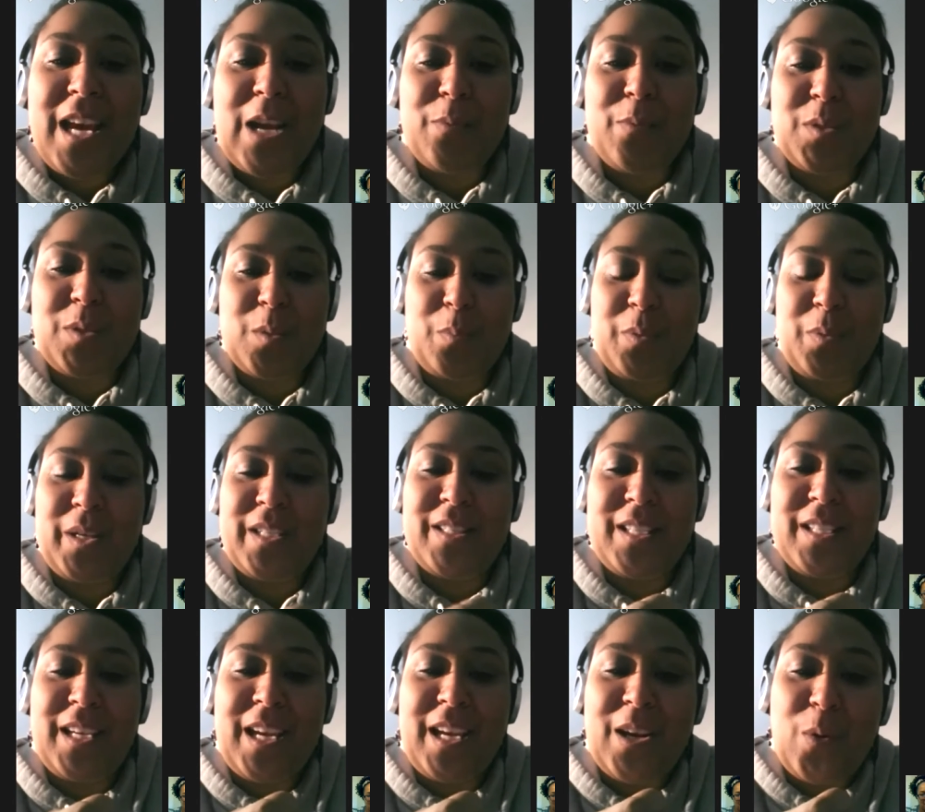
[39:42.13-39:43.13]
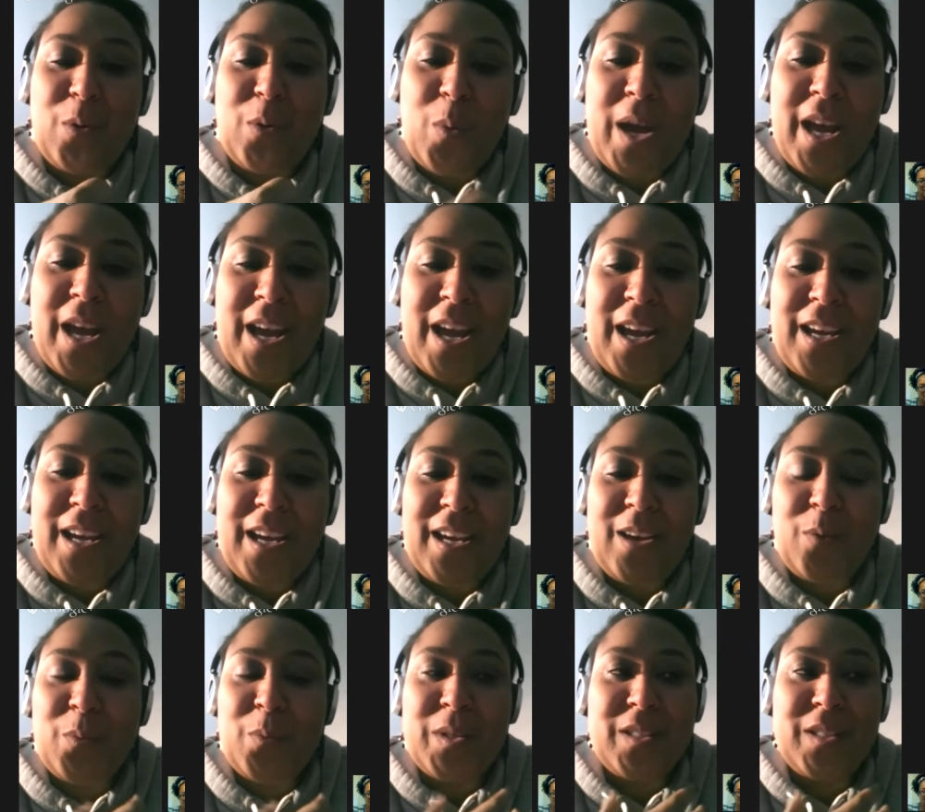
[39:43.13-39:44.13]
It was a place to get away.
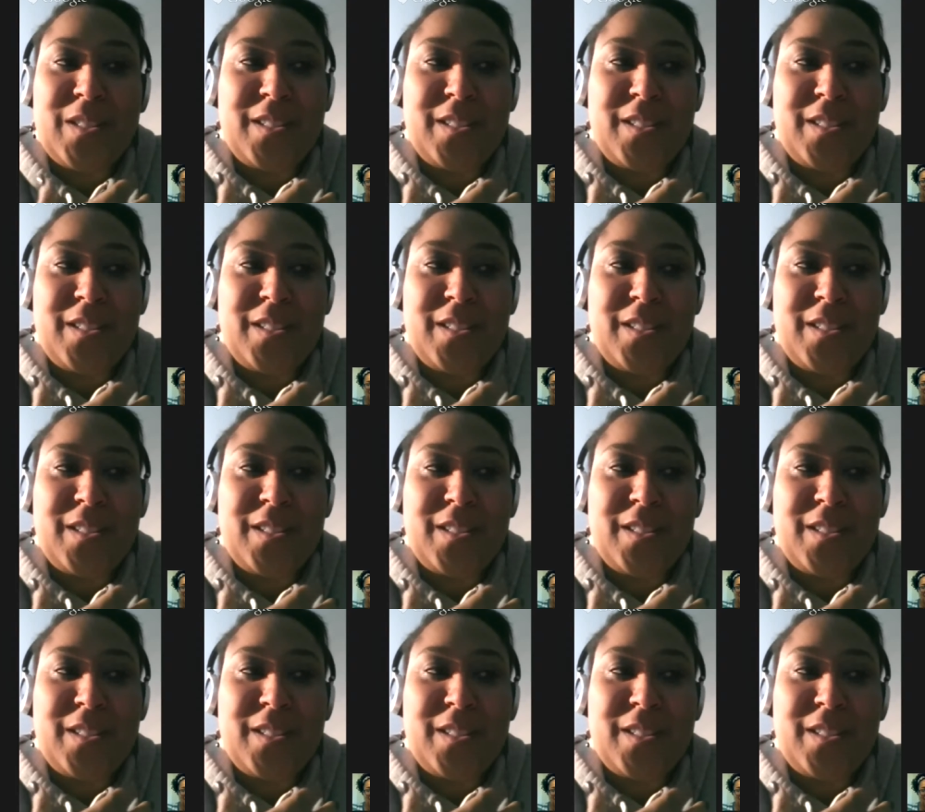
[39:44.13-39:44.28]
It was,